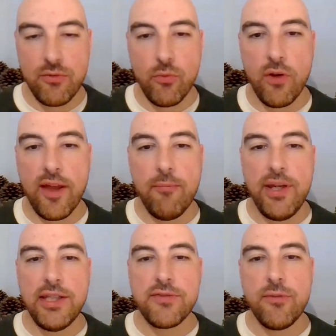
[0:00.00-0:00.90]
What that
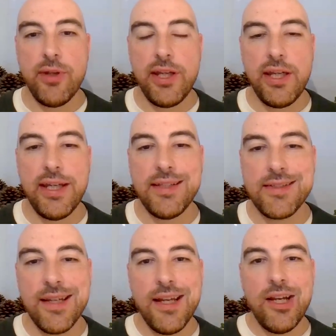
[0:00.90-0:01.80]
means for me
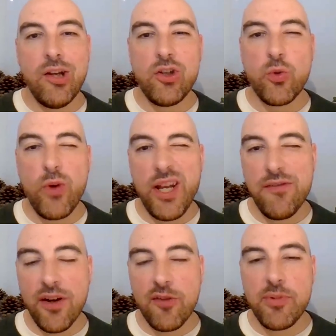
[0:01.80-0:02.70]
is
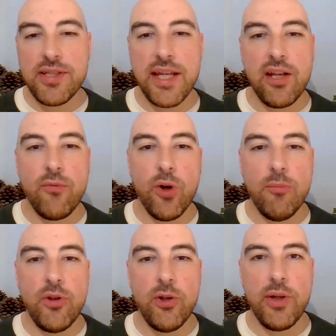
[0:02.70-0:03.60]
25% of what
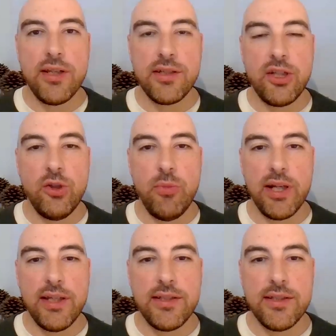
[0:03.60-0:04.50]
I'm doing is
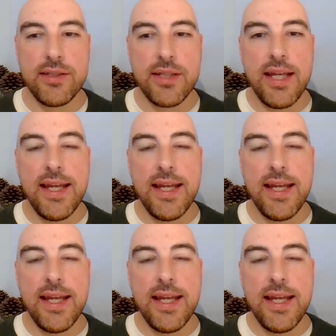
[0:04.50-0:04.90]
accumulators,